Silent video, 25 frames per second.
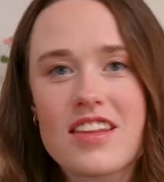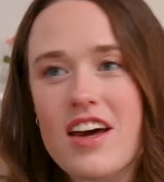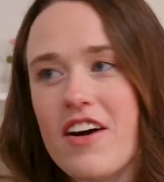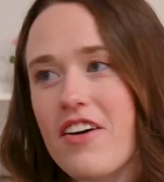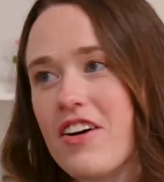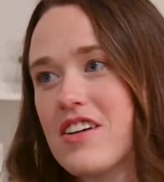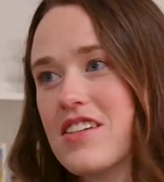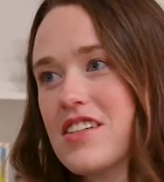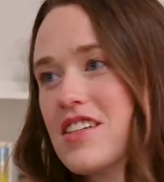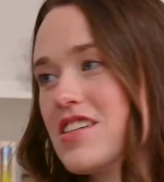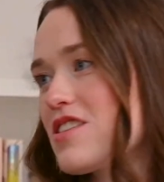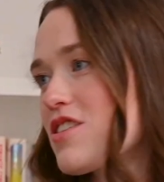
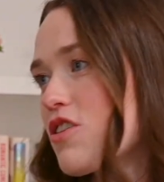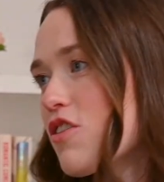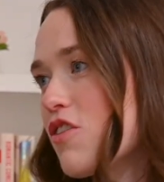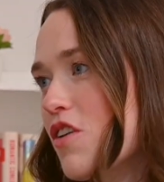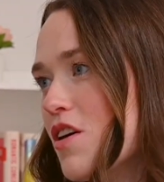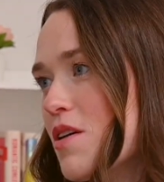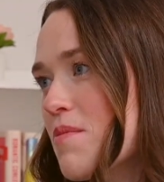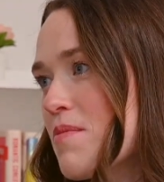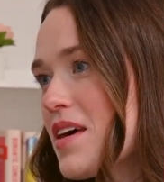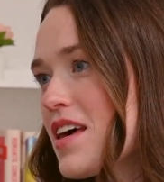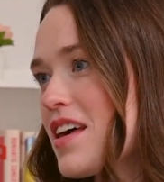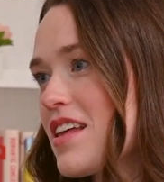There are
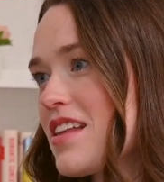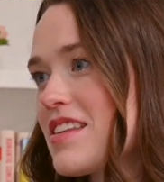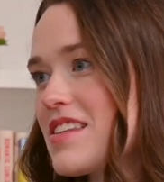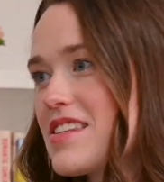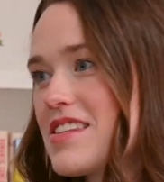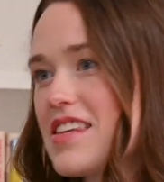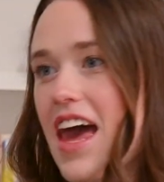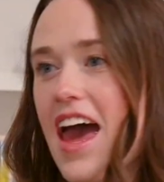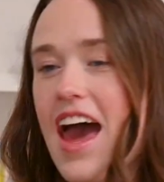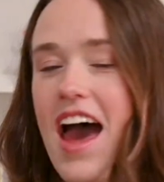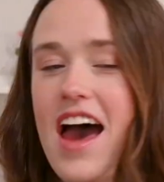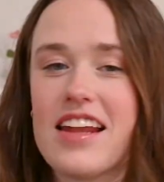
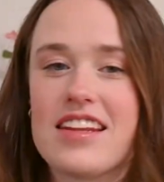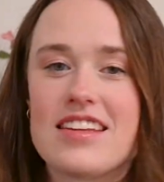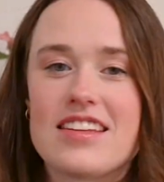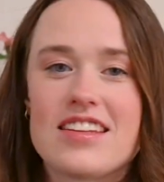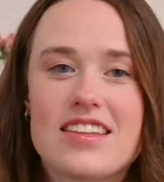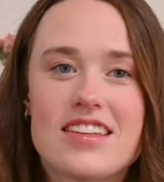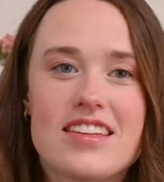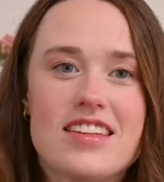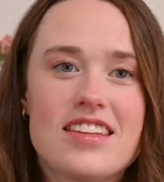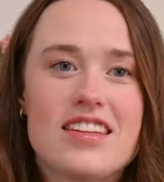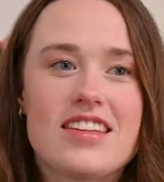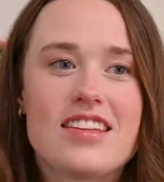disagreements, and
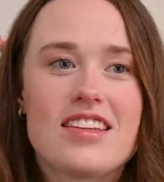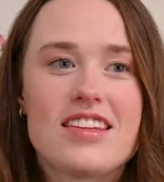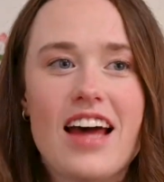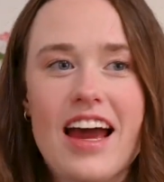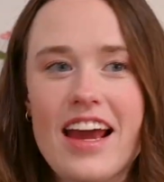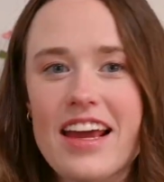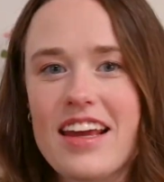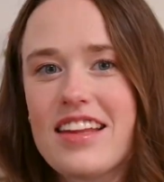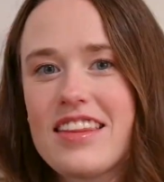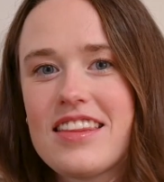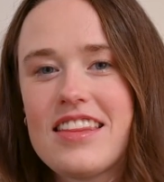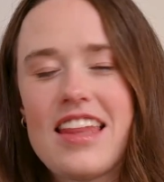
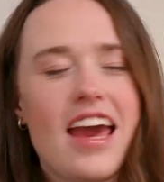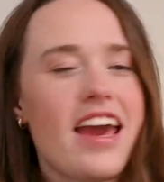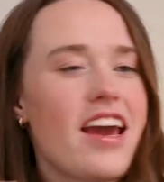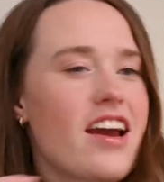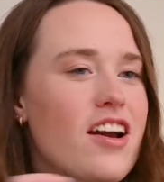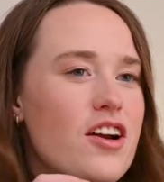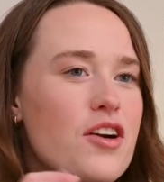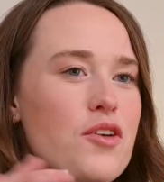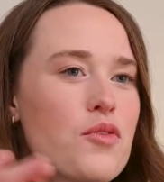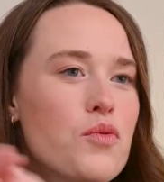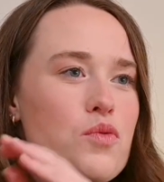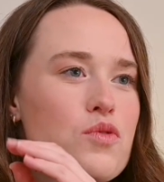like they
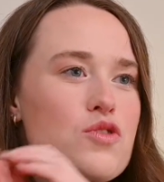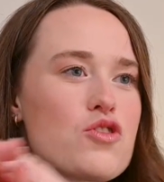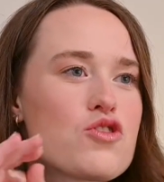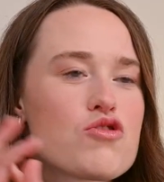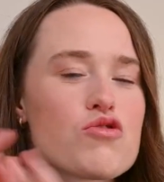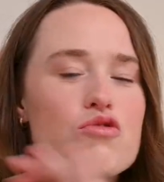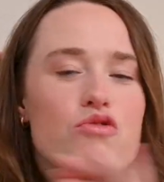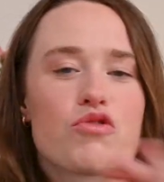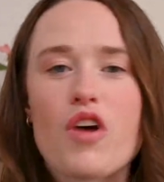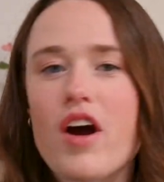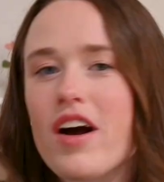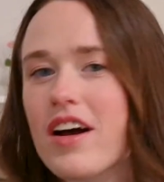are
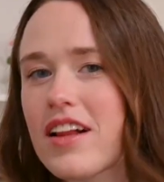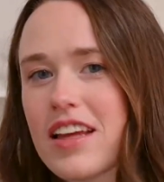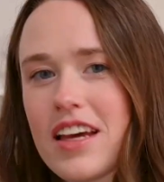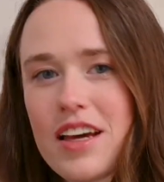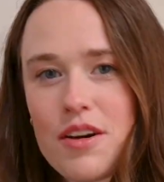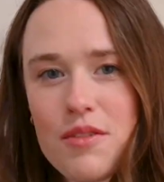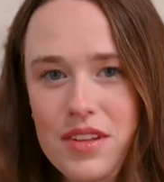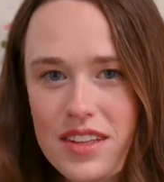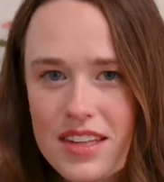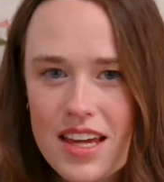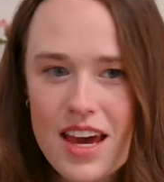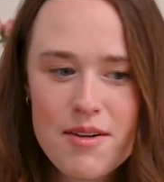
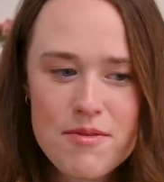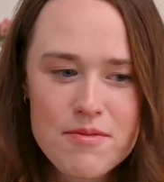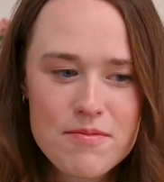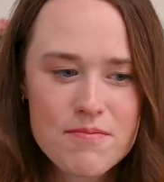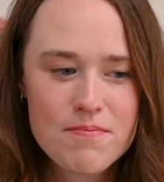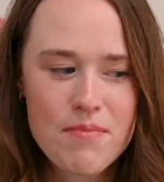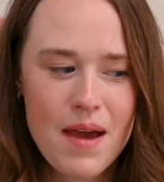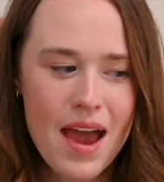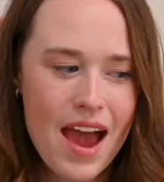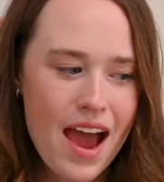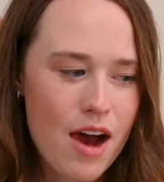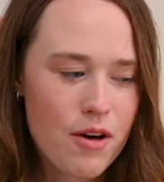struggling with their
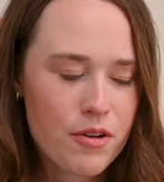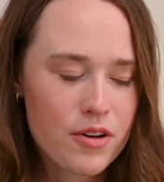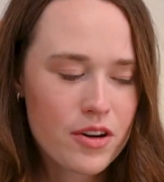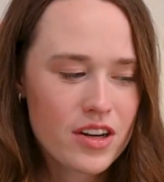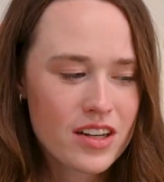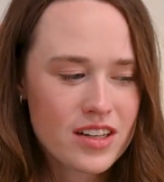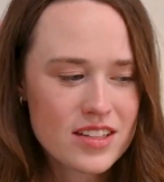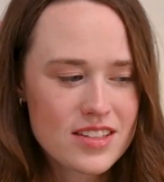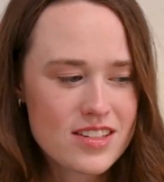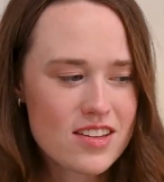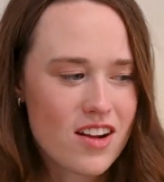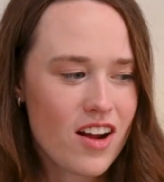
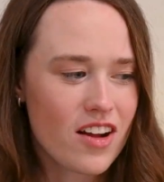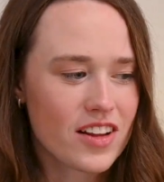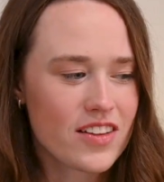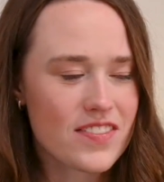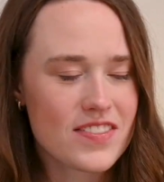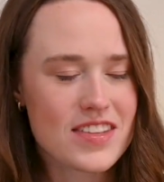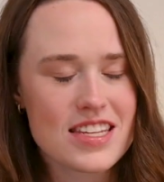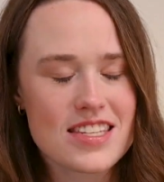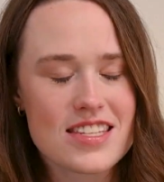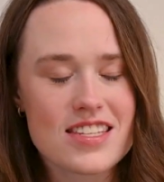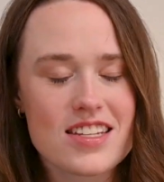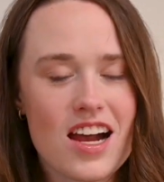powers and all
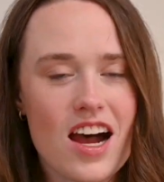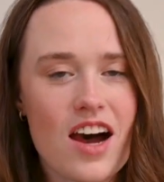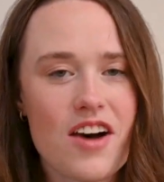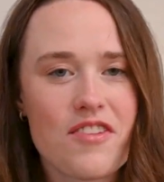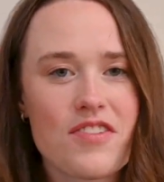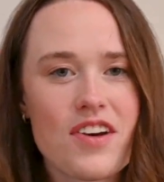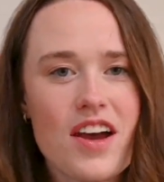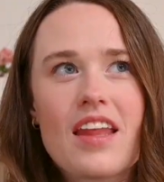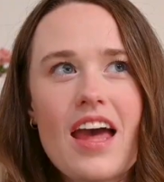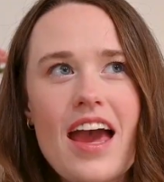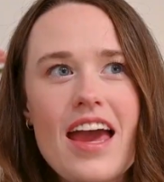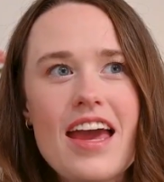of this stuff.